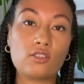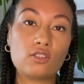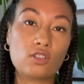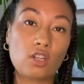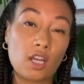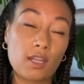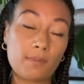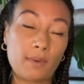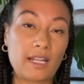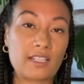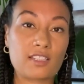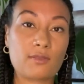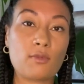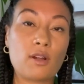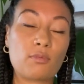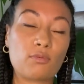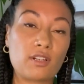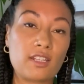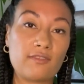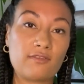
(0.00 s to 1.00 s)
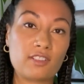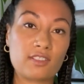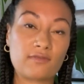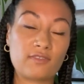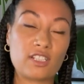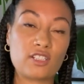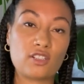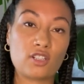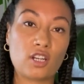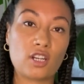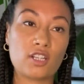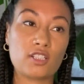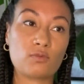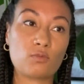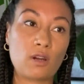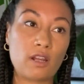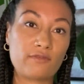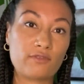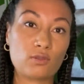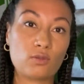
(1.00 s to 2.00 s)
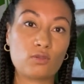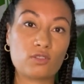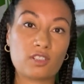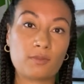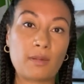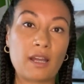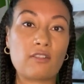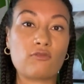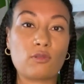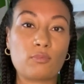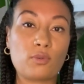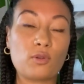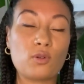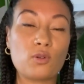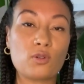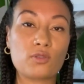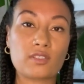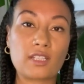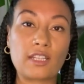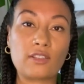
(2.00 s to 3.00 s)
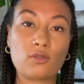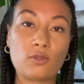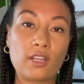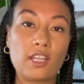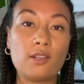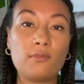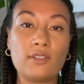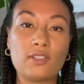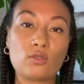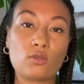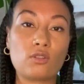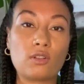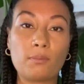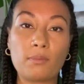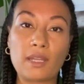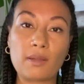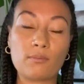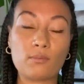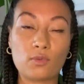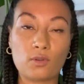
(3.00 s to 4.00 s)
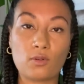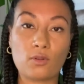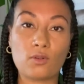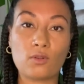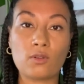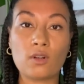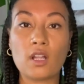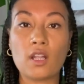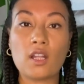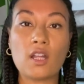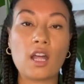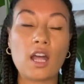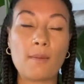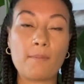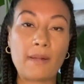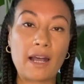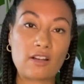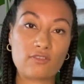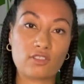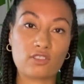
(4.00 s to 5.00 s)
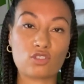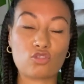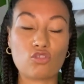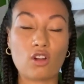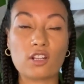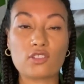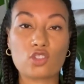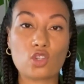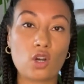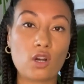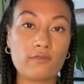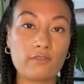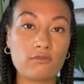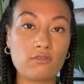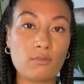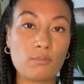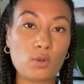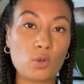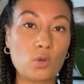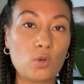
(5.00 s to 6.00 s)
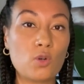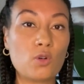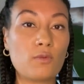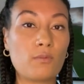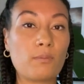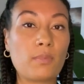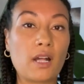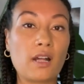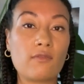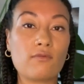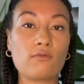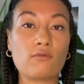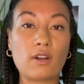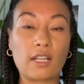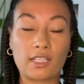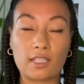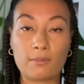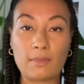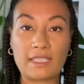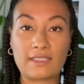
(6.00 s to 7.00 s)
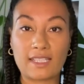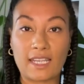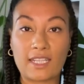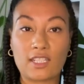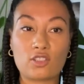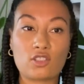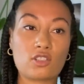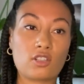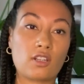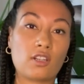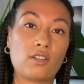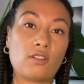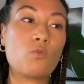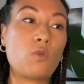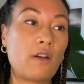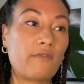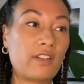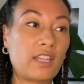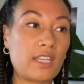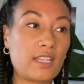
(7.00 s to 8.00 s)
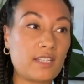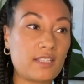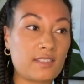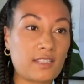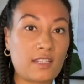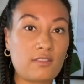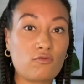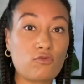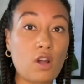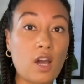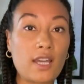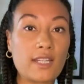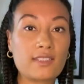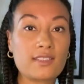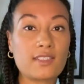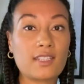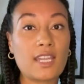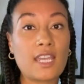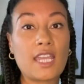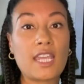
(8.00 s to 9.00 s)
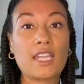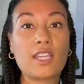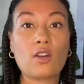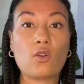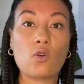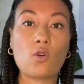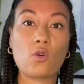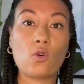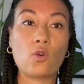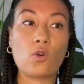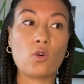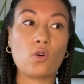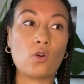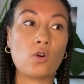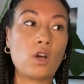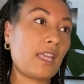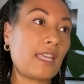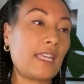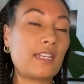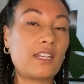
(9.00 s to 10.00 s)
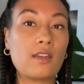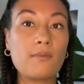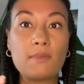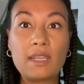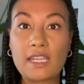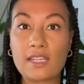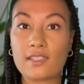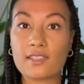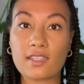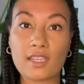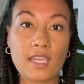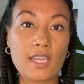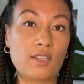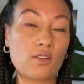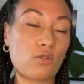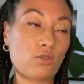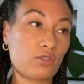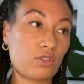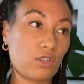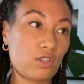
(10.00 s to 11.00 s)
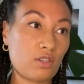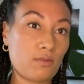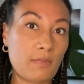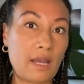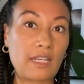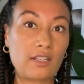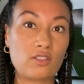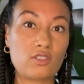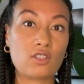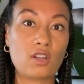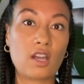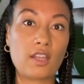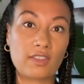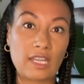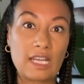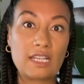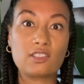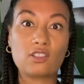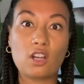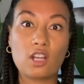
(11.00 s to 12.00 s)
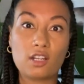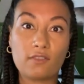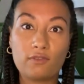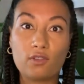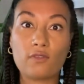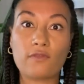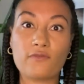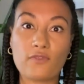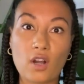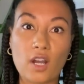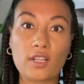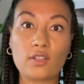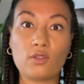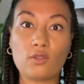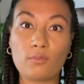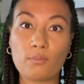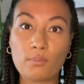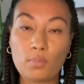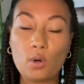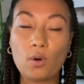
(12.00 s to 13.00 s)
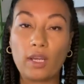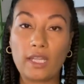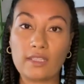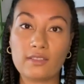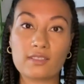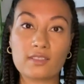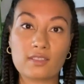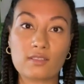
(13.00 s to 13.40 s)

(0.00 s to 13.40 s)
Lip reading: Go back to my previous videos where I've talked about reports and you'll hear me talk a bit more about the structure of a report, but recommendation, whether it is in writing or in a meeting or to your manager, that is kind of your final point.